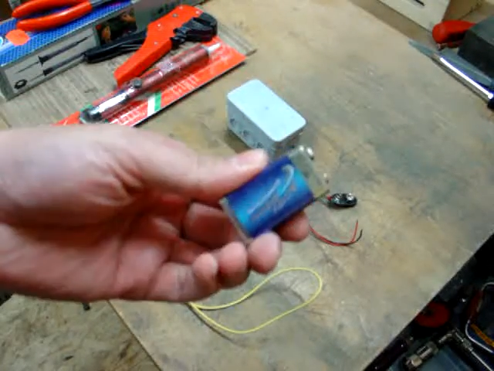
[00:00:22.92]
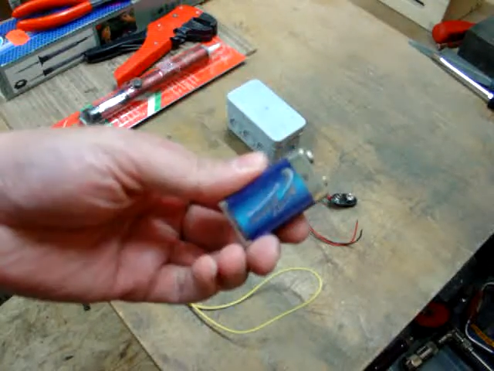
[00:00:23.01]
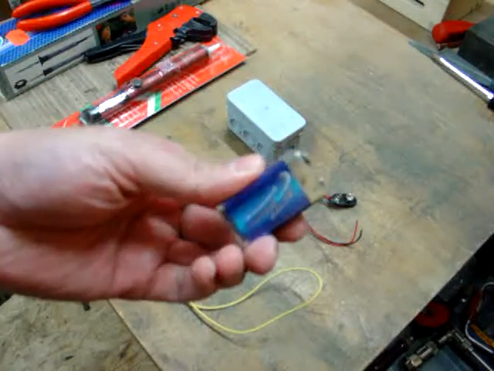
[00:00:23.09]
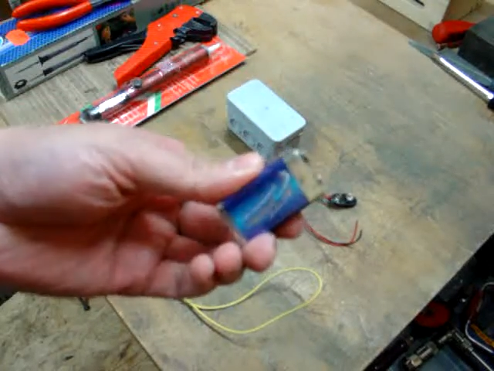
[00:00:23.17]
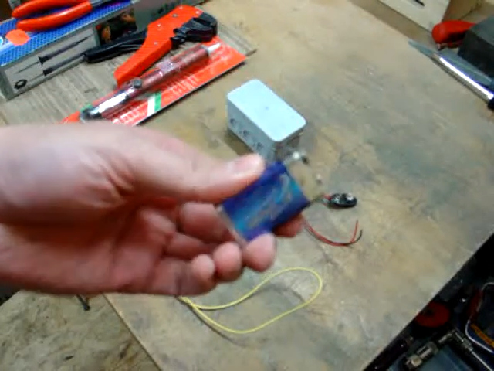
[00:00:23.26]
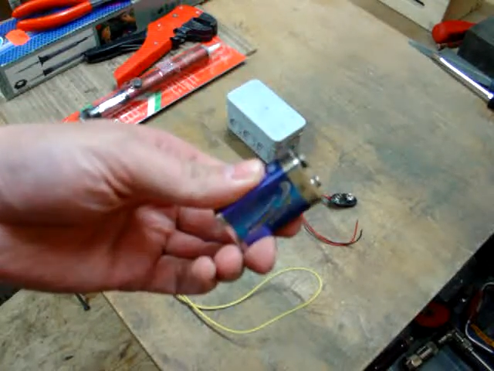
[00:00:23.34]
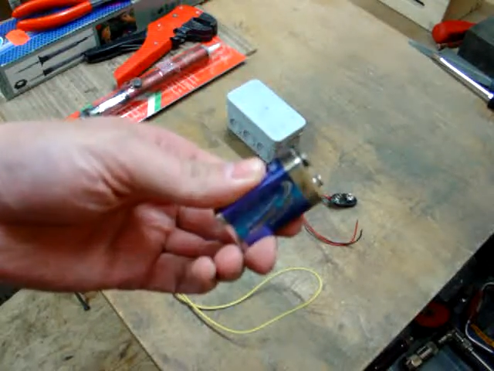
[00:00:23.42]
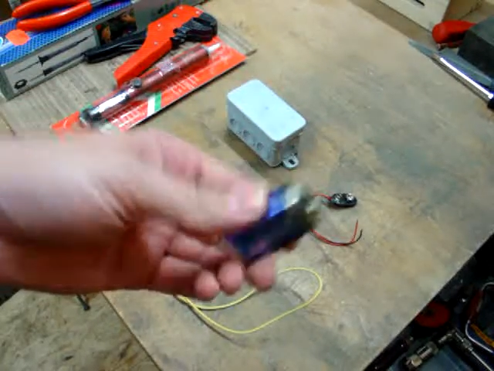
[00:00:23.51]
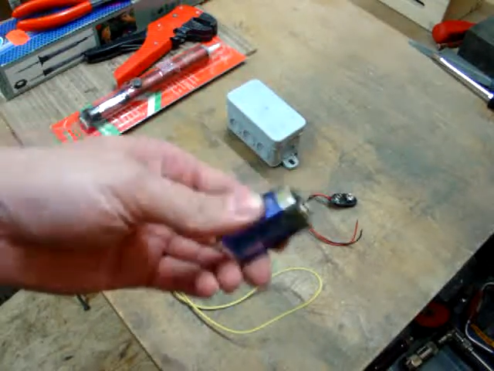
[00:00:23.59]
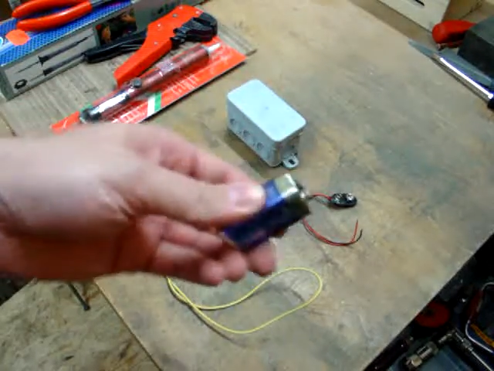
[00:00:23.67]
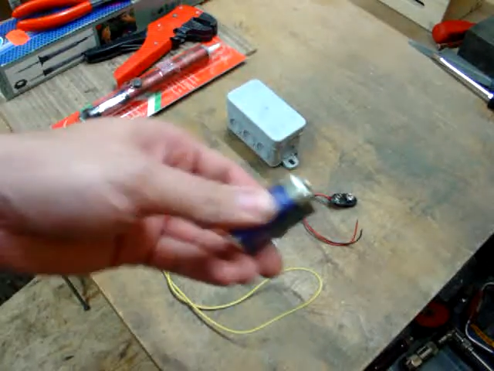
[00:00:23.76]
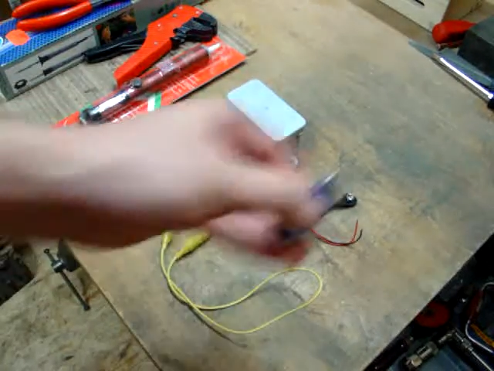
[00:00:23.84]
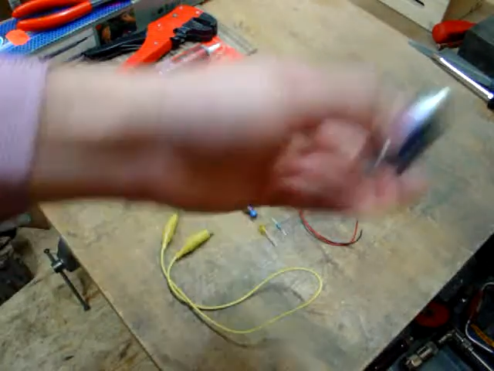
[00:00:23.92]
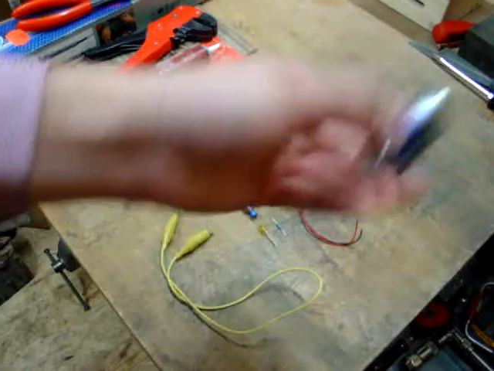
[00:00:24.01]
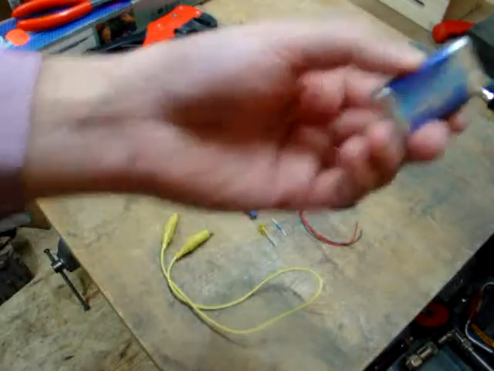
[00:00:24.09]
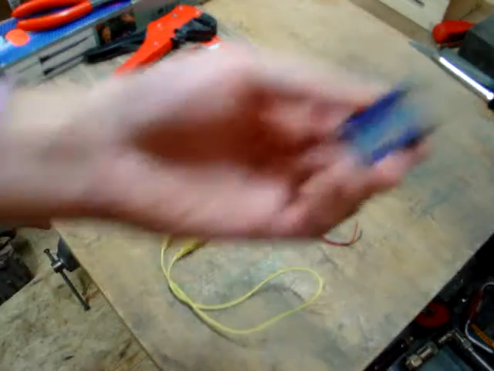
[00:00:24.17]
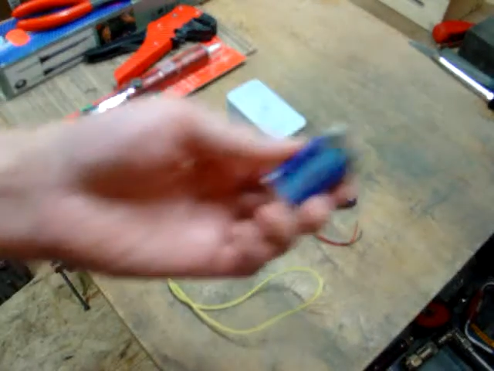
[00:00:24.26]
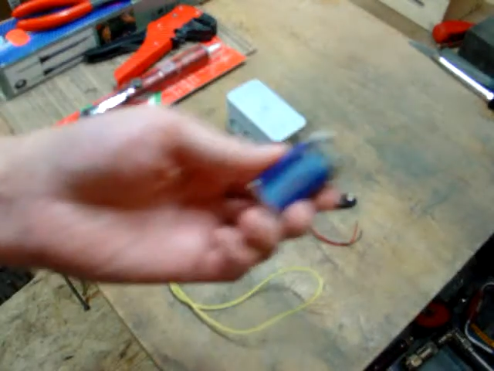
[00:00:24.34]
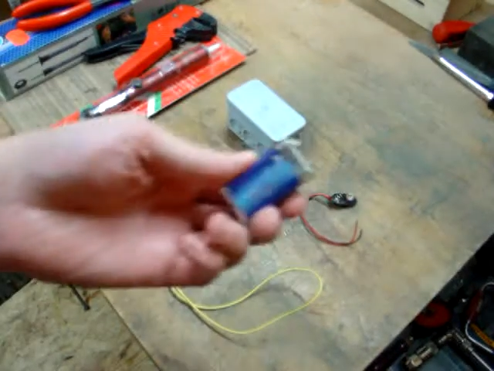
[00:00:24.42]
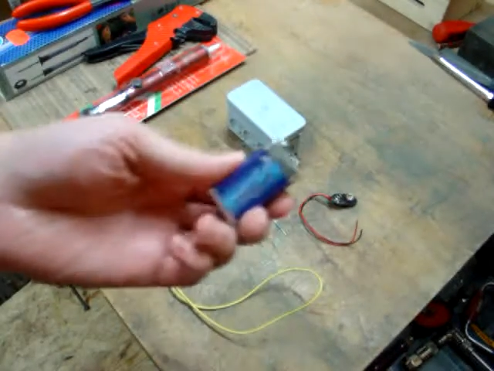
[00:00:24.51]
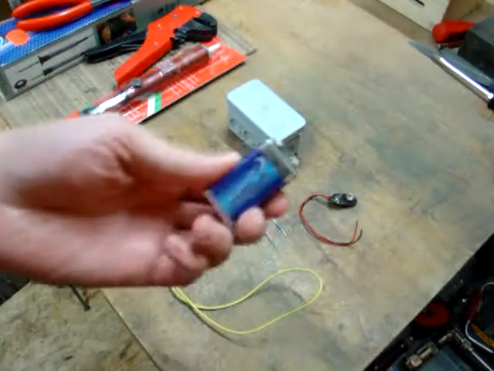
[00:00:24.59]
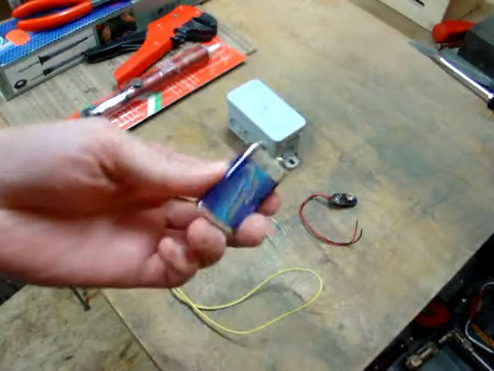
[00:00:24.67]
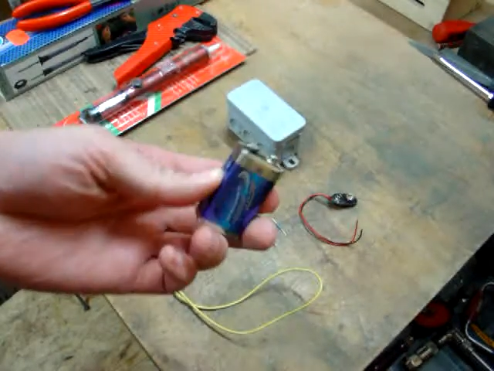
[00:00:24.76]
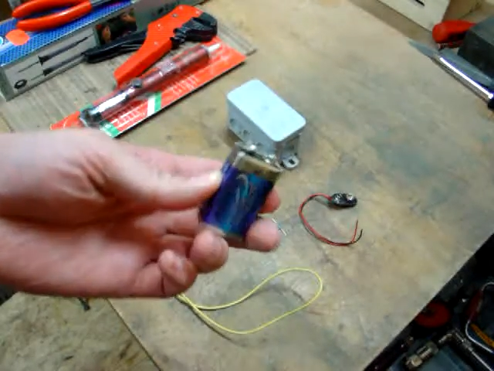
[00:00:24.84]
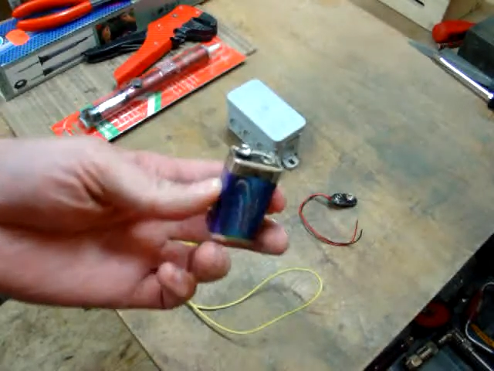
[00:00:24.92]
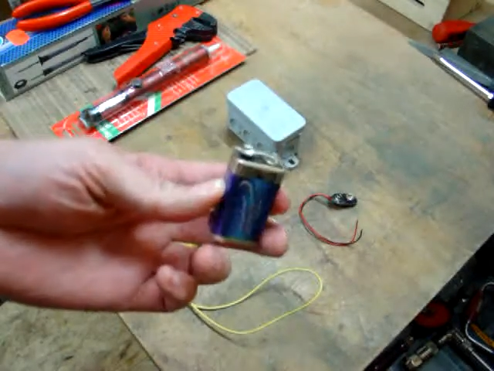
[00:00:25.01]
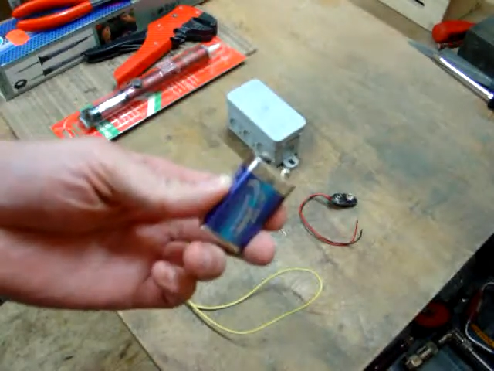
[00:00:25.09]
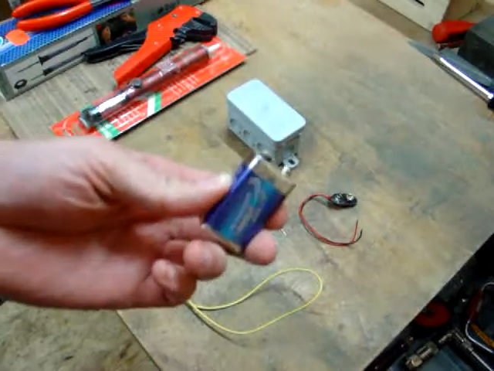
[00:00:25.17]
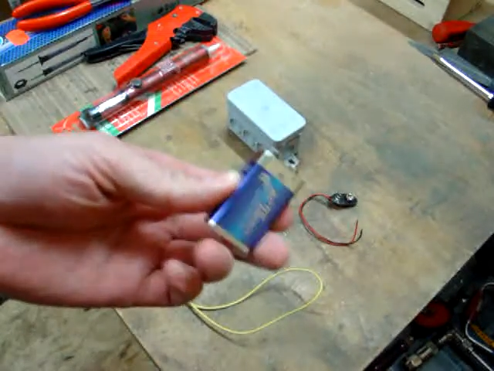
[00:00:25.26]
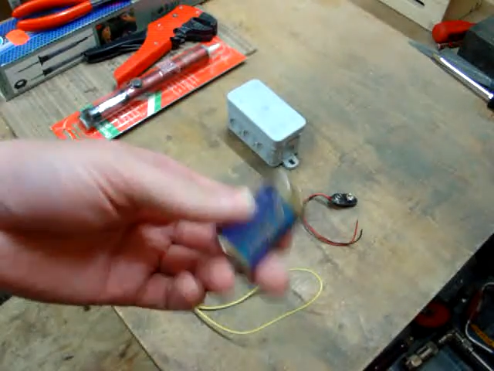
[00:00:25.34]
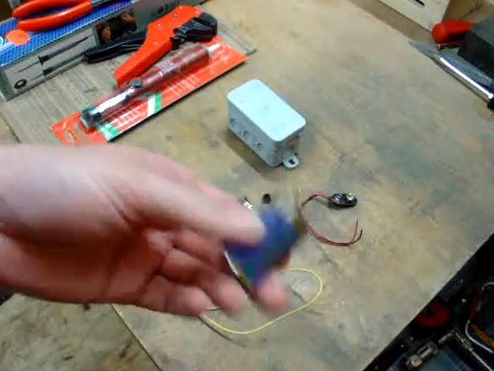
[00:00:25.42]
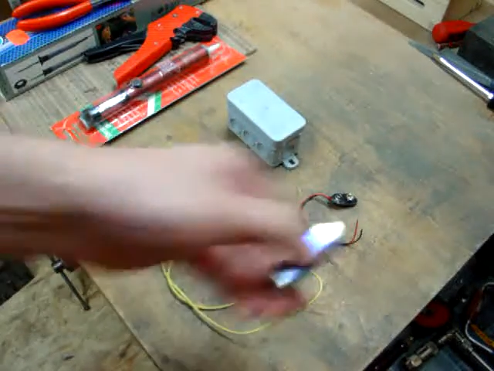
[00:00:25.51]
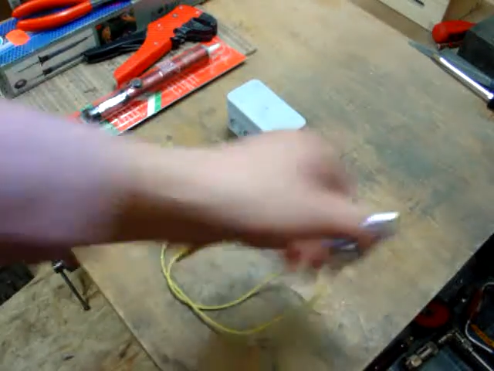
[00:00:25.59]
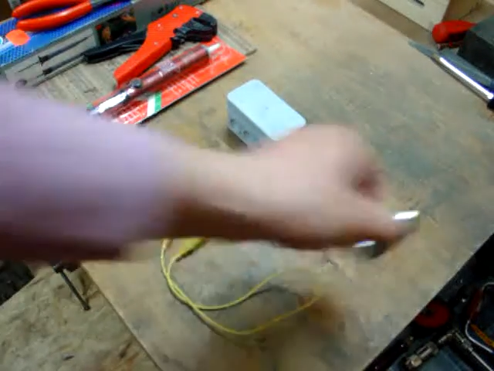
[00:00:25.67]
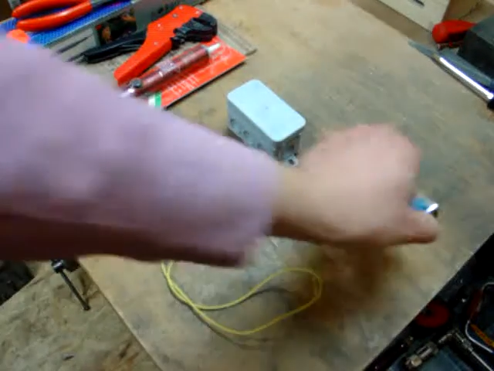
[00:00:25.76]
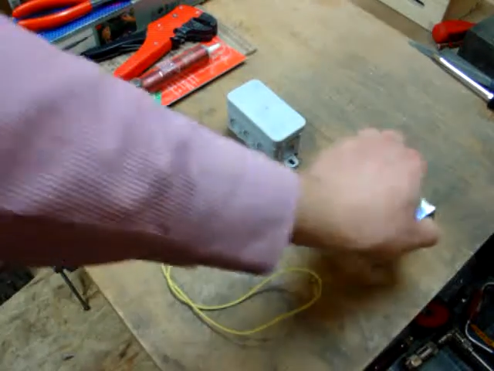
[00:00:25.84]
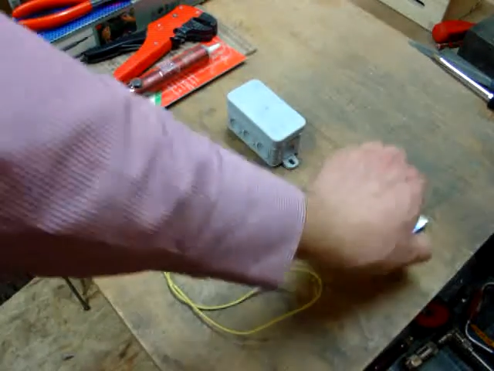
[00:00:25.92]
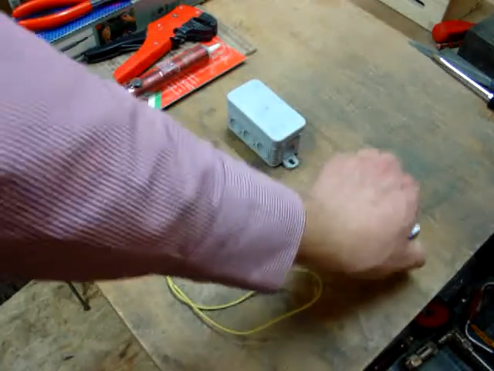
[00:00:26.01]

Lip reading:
[unreadable: no face in view]